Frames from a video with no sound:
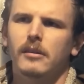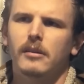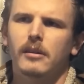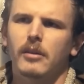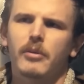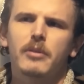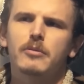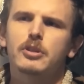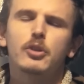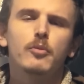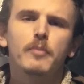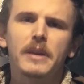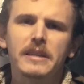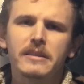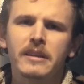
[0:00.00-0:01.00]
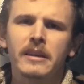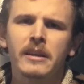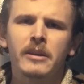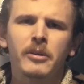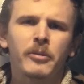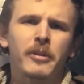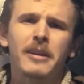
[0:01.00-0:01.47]
you know, he was too
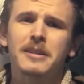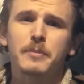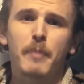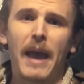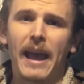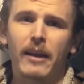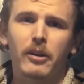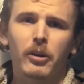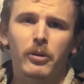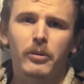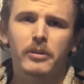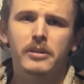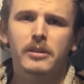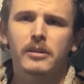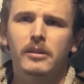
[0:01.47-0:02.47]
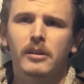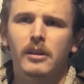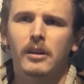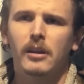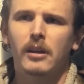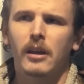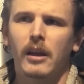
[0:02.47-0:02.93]
busy or that his back hurt.
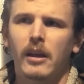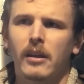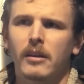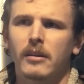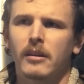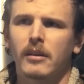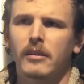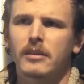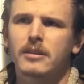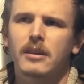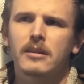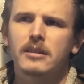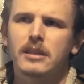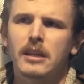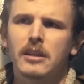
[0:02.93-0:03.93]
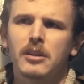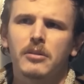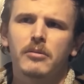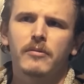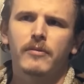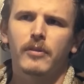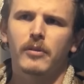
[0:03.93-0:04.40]
And this
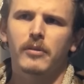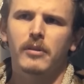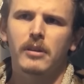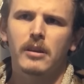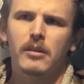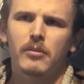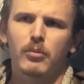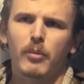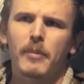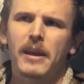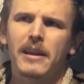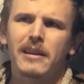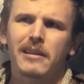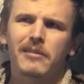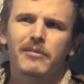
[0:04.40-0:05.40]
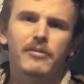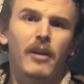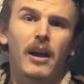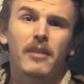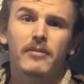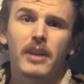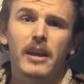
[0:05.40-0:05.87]
continued for the remaining
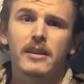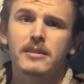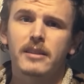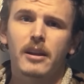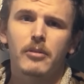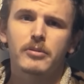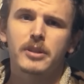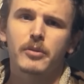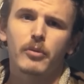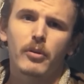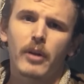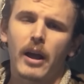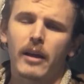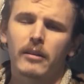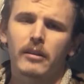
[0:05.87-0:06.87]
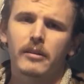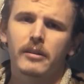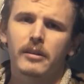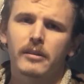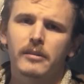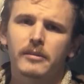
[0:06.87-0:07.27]
5 days that I was in Rhode Island.